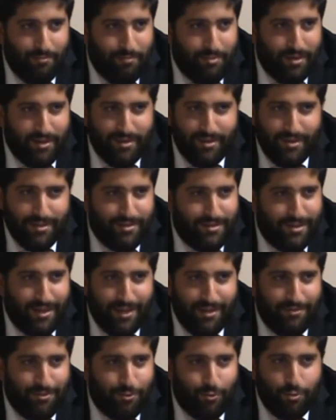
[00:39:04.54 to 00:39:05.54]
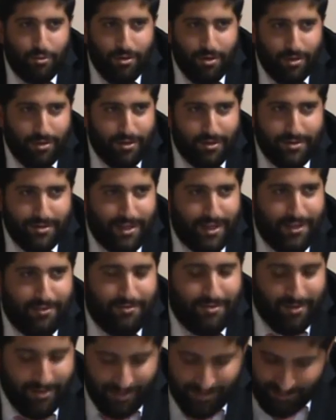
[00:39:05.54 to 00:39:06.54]
But it's not even worth. It's not
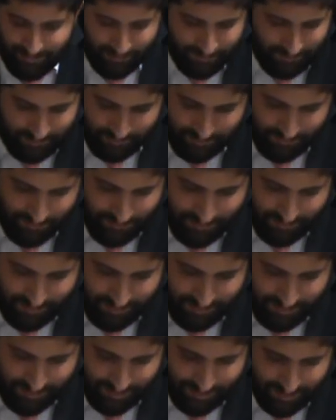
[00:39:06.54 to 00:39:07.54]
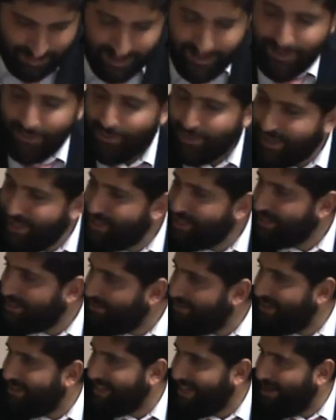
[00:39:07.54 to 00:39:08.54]
even the teachings
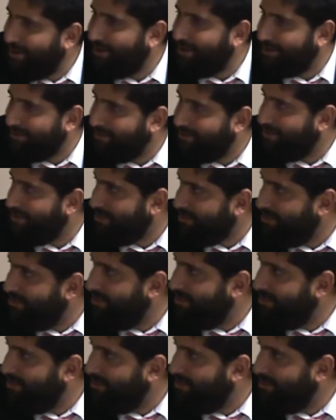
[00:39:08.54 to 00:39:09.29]
of Eliyahu Navi.